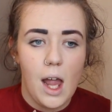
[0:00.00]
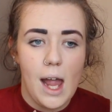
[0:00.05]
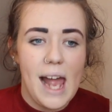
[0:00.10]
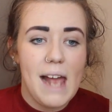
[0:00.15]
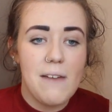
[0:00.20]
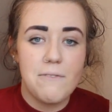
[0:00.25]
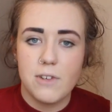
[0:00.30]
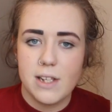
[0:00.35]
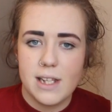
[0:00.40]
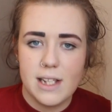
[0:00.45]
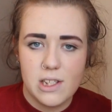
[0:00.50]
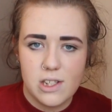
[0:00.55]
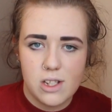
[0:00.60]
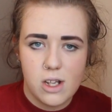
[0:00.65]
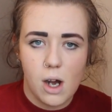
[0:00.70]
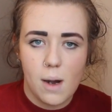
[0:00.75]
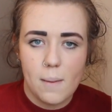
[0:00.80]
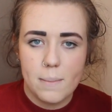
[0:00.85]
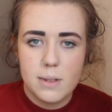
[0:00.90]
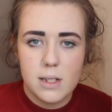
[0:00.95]
everything
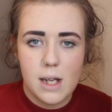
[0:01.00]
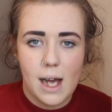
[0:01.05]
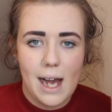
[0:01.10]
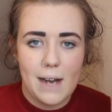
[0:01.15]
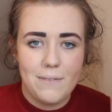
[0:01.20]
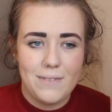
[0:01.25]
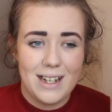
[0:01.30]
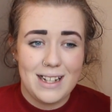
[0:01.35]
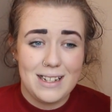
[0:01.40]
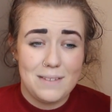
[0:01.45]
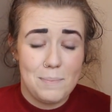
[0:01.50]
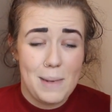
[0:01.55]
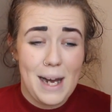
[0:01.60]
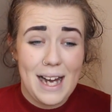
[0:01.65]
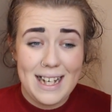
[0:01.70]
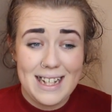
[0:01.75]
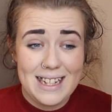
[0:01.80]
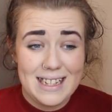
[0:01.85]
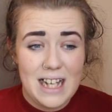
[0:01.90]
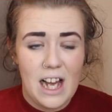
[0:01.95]
stopped. I haven't had a
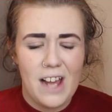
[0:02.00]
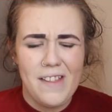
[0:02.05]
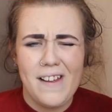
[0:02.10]
panic attack.